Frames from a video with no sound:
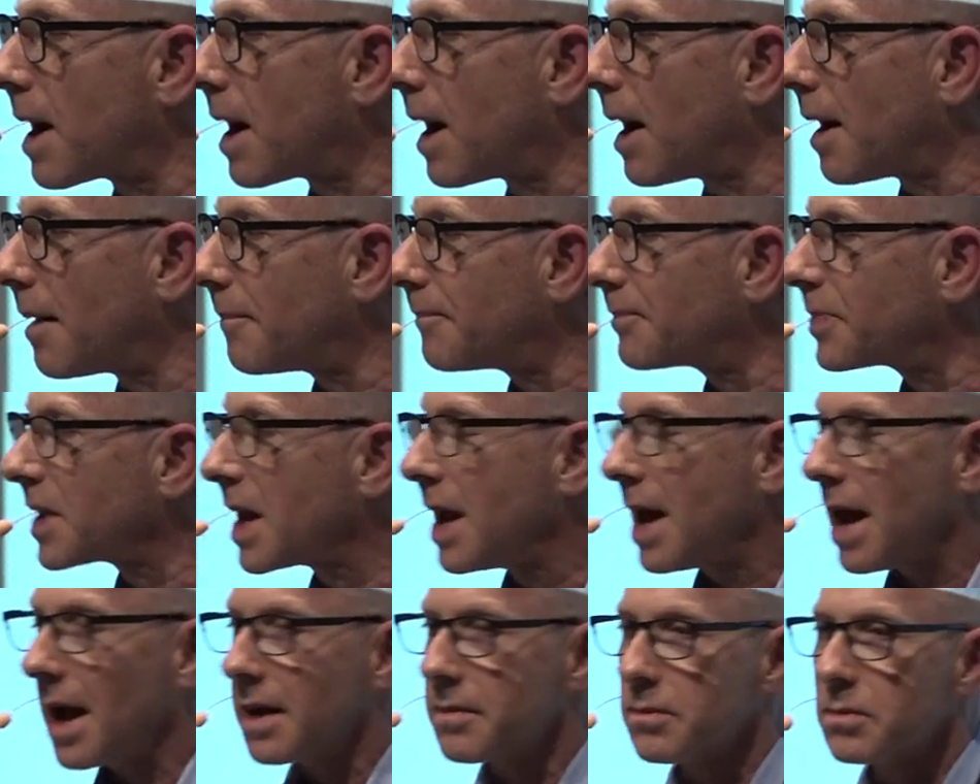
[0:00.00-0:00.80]
Um,
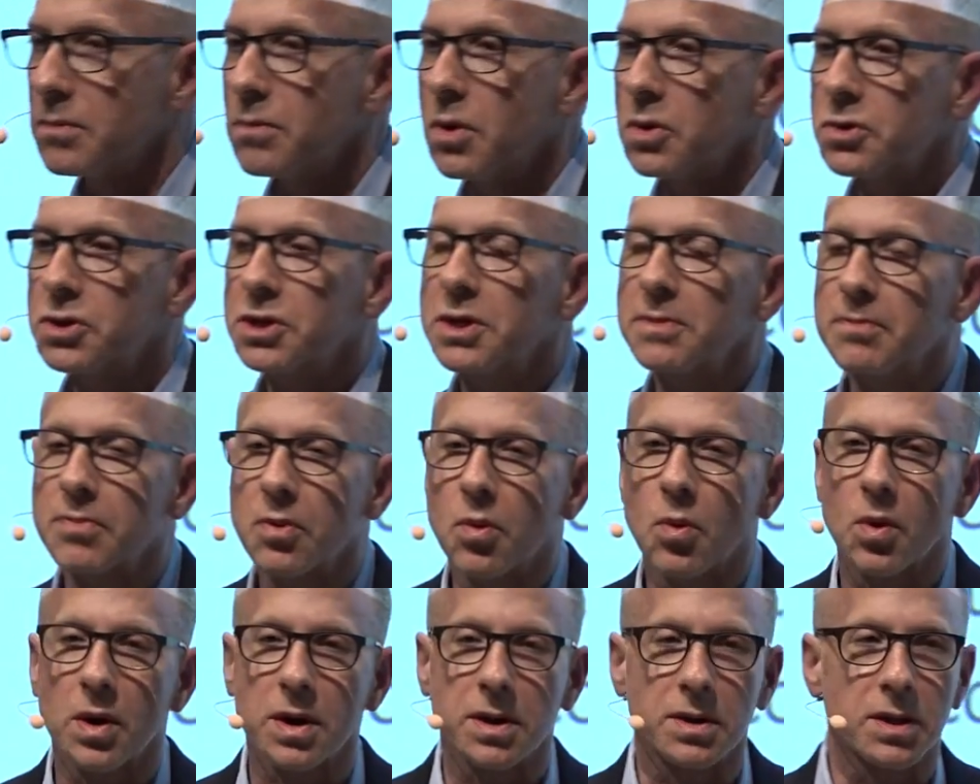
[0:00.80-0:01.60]
and most
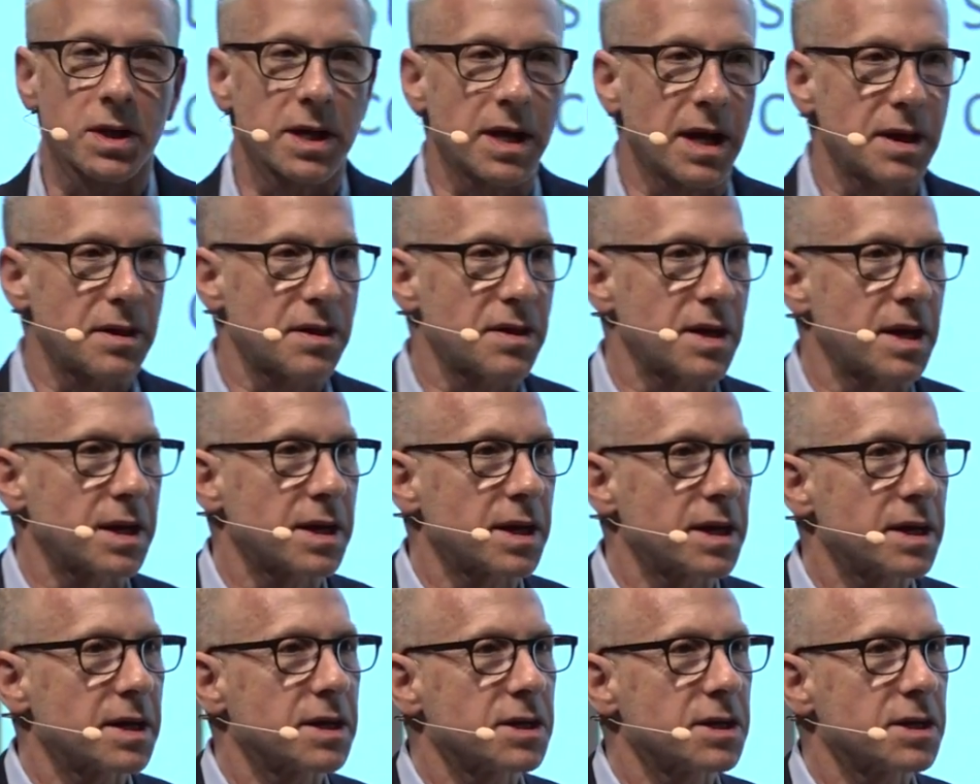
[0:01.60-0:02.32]
importantly, I think,